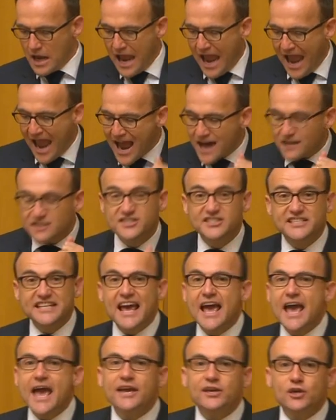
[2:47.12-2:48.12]
How
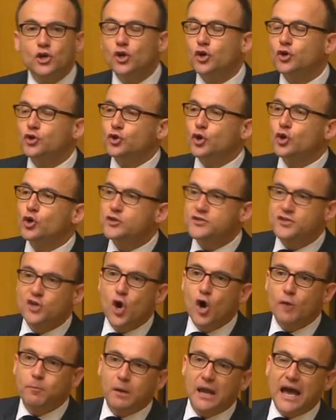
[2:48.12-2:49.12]
dare you use
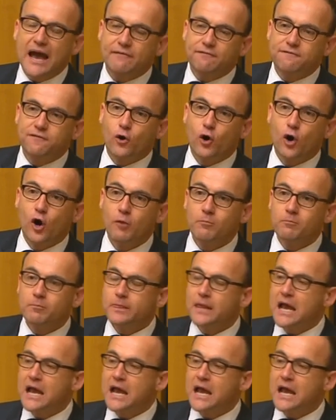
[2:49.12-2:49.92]
your platform